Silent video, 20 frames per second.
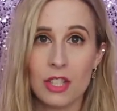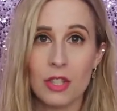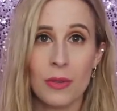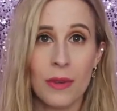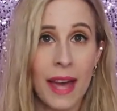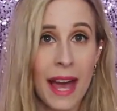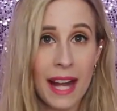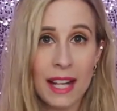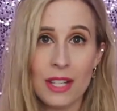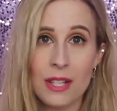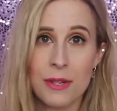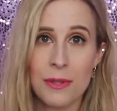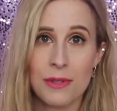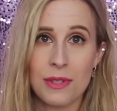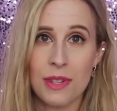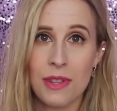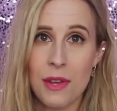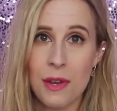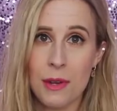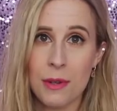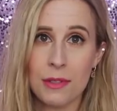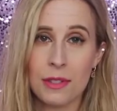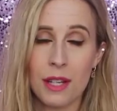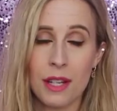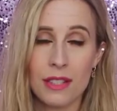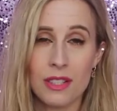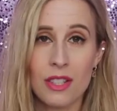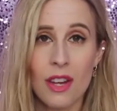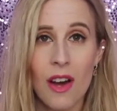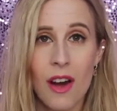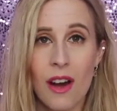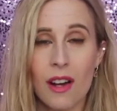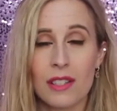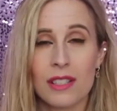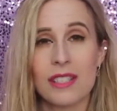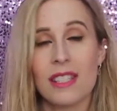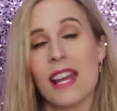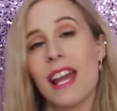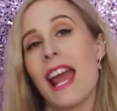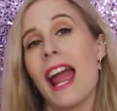you can use those
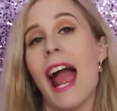songs.